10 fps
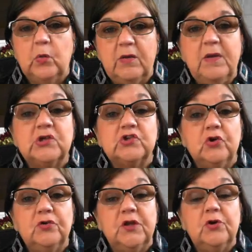You want to make
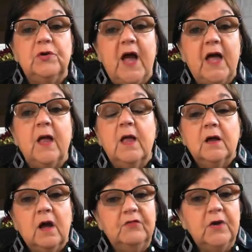sure that you're not
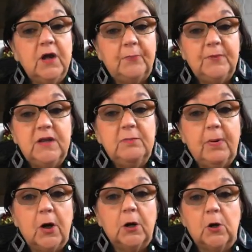covering up any
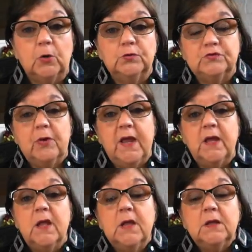barcodes,
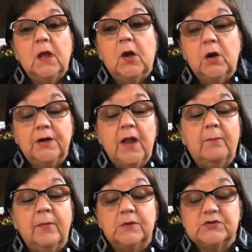right, or
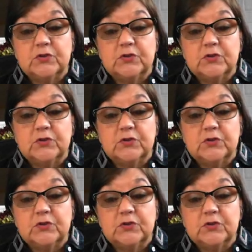numbers.